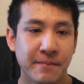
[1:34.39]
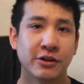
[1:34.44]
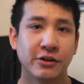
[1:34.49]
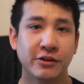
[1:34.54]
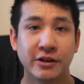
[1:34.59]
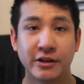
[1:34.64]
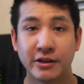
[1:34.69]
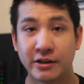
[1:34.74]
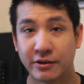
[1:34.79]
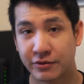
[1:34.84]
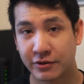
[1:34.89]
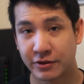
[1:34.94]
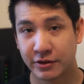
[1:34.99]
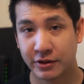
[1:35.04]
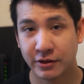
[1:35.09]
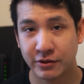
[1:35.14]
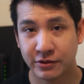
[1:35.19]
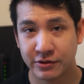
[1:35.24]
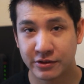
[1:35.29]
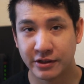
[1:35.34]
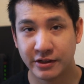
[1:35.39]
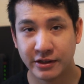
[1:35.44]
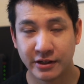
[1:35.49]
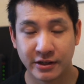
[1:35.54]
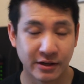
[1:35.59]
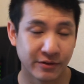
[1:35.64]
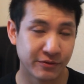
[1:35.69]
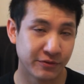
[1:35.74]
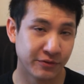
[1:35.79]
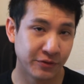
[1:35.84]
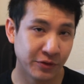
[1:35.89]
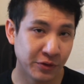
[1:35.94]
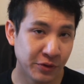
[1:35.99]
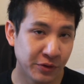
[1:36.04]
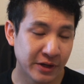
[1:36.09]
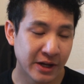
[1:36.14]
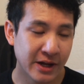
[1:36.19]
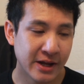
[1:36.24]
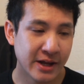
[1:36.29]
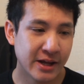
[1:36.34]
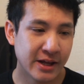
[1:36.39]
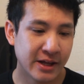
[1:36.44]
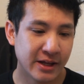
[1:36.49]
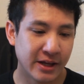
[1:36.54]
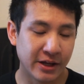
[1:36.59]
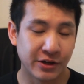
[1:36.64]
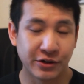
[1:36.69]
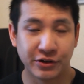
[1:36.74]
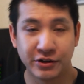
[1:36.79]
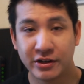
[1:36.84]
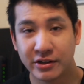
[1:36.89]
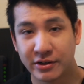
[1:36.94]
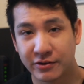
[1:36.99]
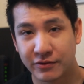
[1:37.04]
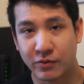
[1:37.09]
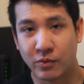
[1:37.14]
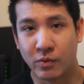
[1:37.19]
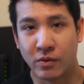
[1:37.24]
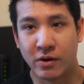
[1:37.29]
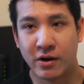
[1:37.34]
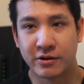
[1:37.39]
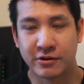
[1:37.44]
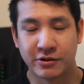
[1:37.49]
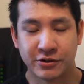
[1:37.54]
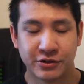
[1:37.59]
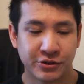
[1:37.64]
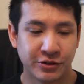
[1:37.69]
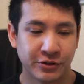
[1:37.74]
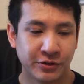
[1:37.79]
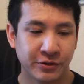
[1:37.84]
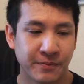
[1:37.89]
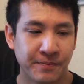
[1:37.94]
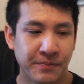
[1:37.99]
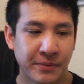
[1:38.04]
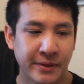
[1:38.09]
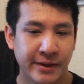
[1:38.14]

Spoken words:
You need enough clothes, you need enough food, and you need enough water to